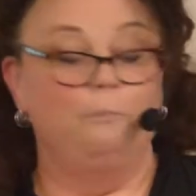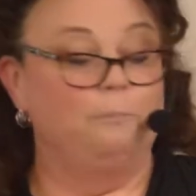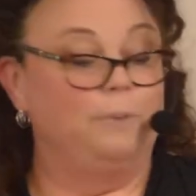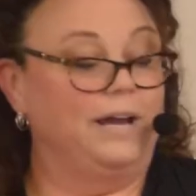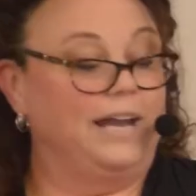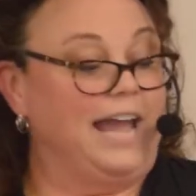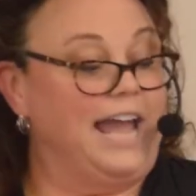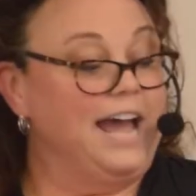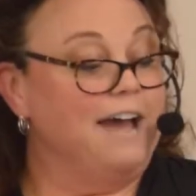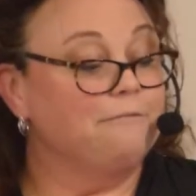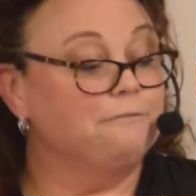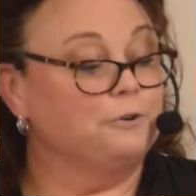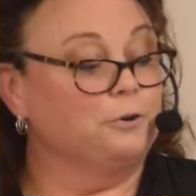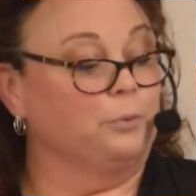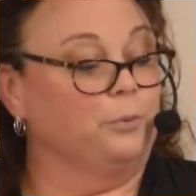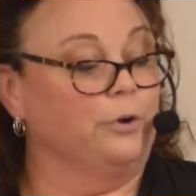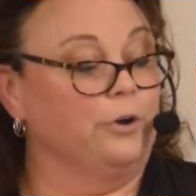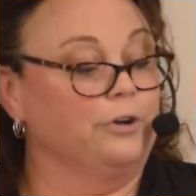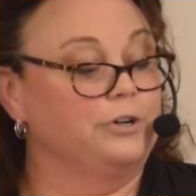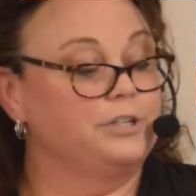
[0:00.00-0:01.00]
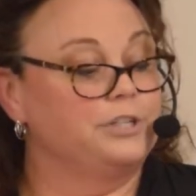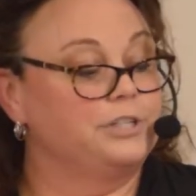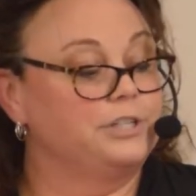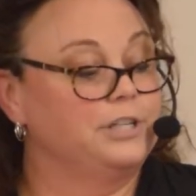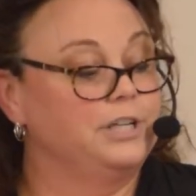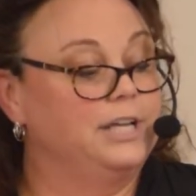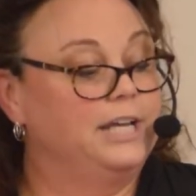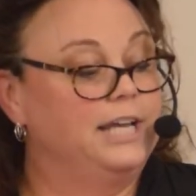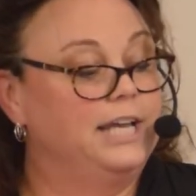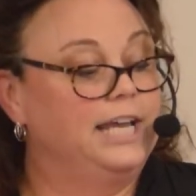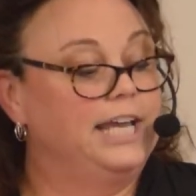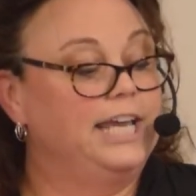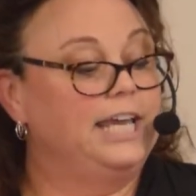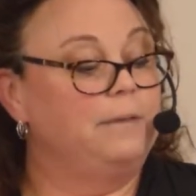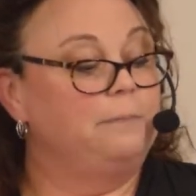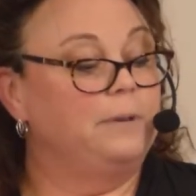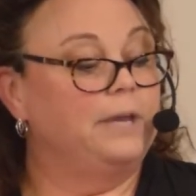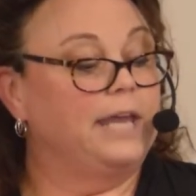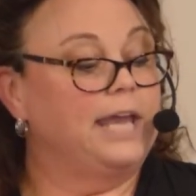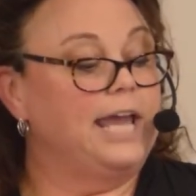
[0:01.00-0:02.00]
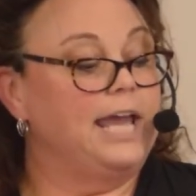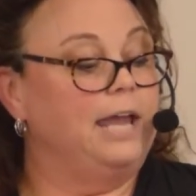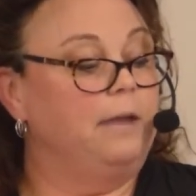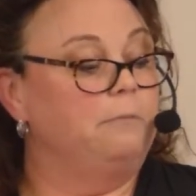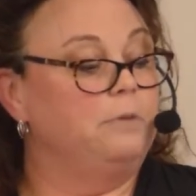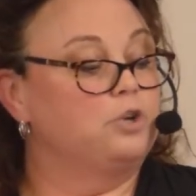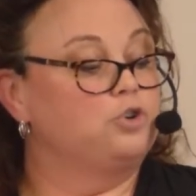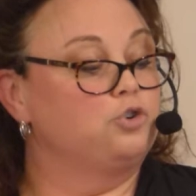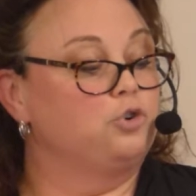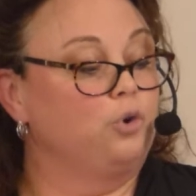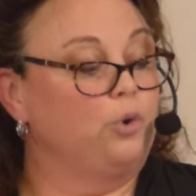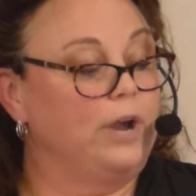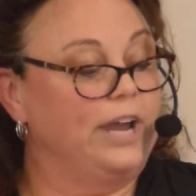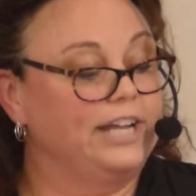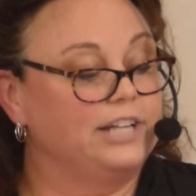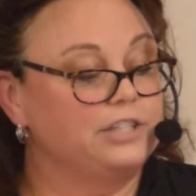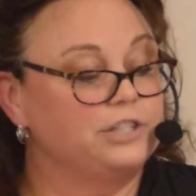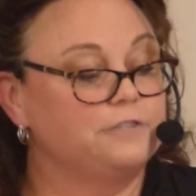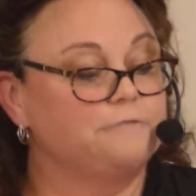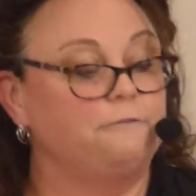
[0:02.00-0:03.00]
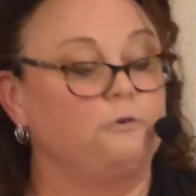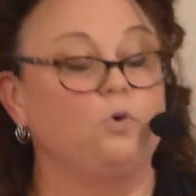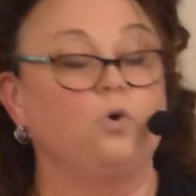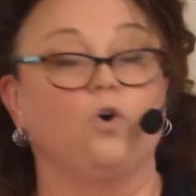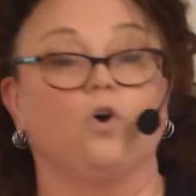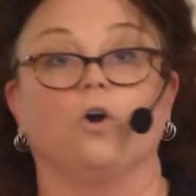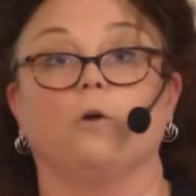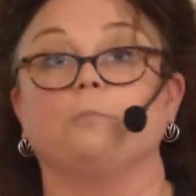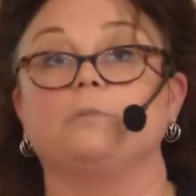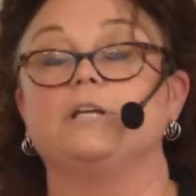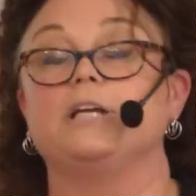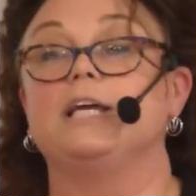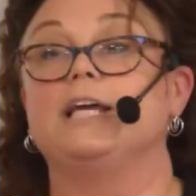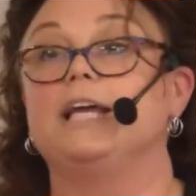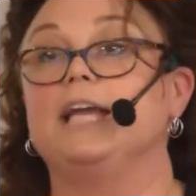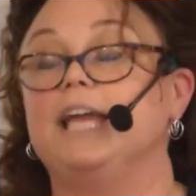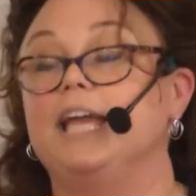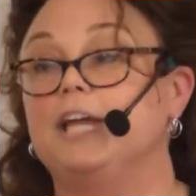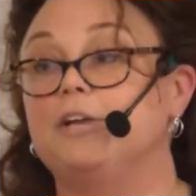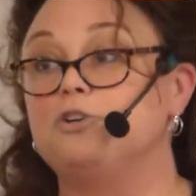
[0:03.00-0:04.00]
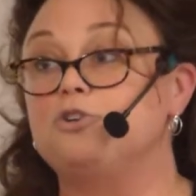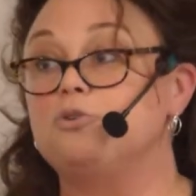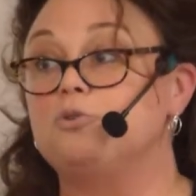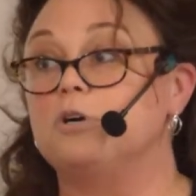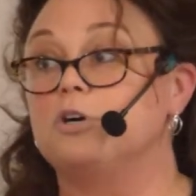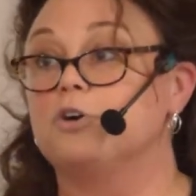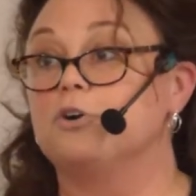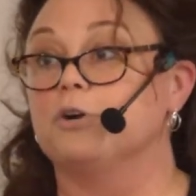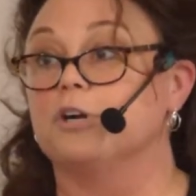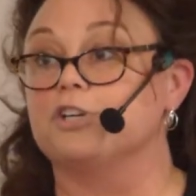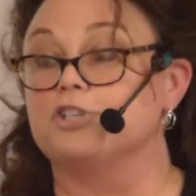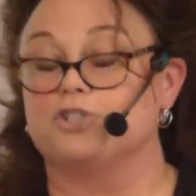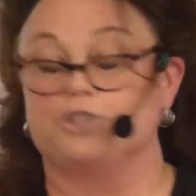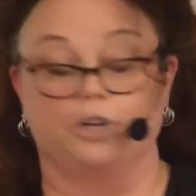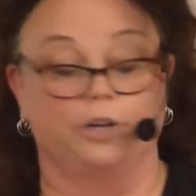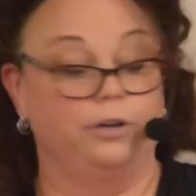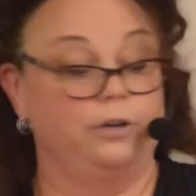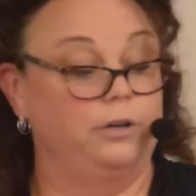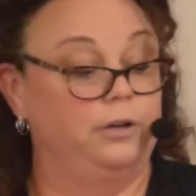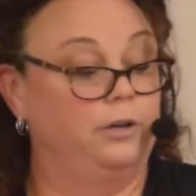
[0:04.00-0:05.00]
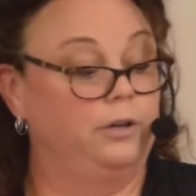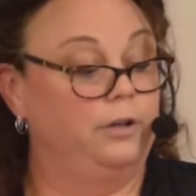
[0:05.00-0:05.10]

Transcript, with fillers: But afterwards, he became transformed into a Christian